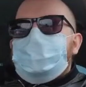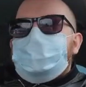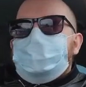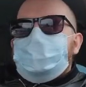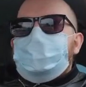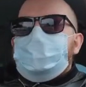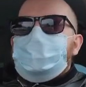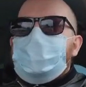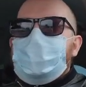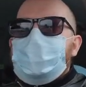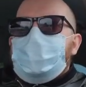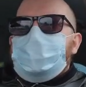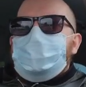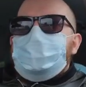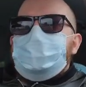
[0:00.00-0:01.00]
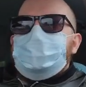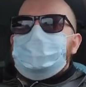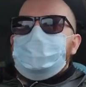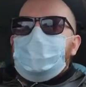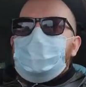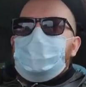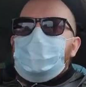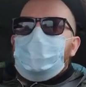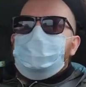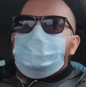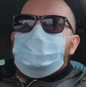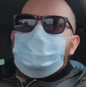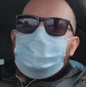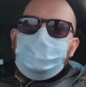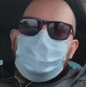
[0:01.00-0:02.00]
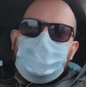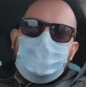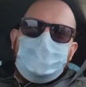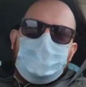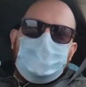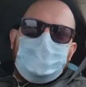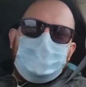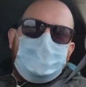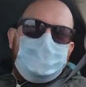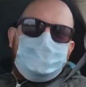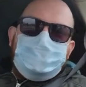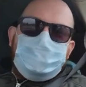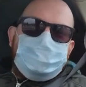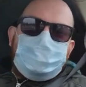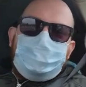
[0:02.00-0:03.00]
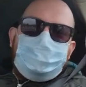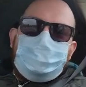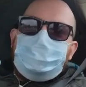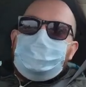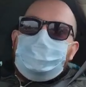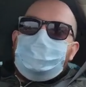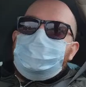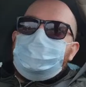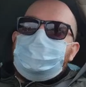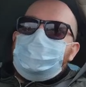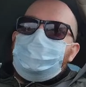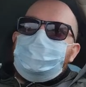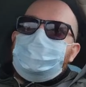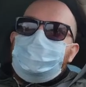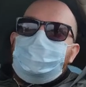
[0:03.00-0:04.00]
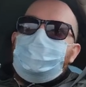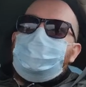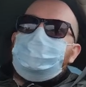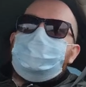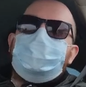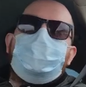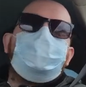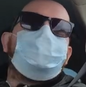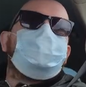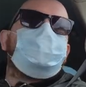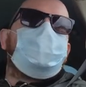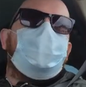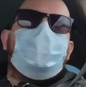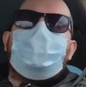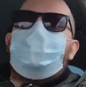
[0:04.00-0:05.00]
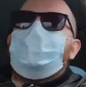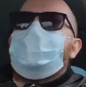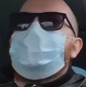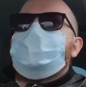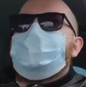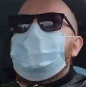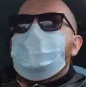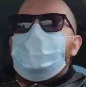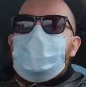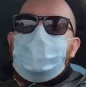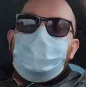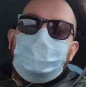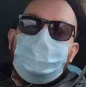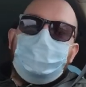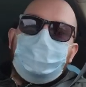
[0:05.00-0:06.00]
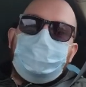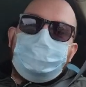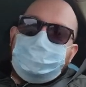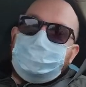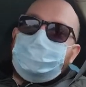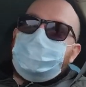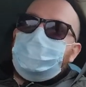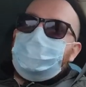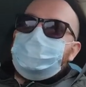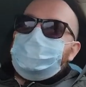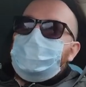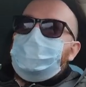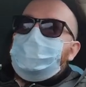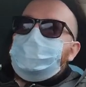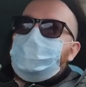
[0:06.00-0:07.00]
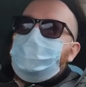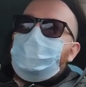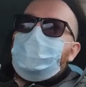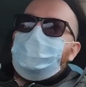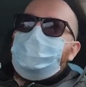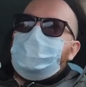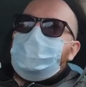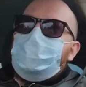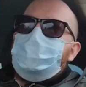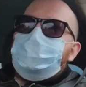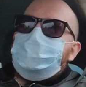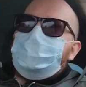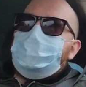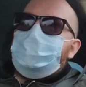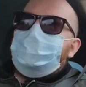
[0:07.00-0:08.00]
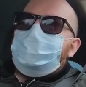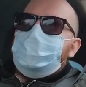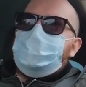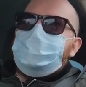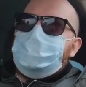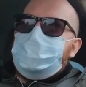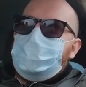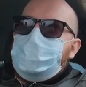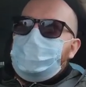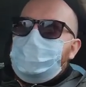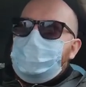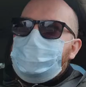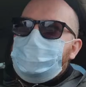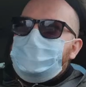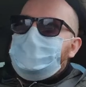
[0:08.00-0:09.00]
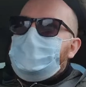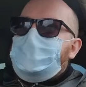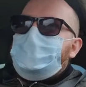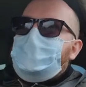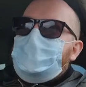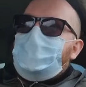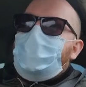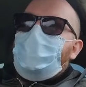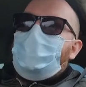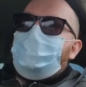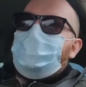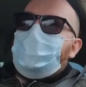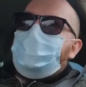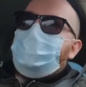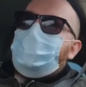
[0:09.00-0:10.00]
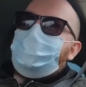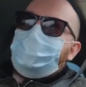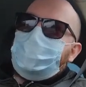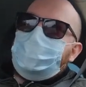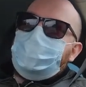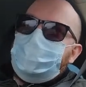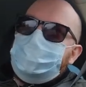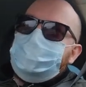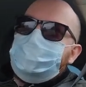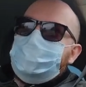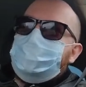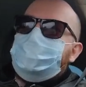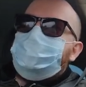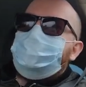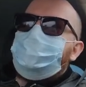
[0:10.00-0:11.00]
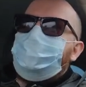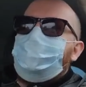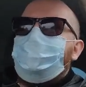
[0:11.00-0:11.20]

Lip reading: this, and just give it the thumbs up kind of thing, to say, yeah, you know what, that's a modification that you've done to the car. However, that modification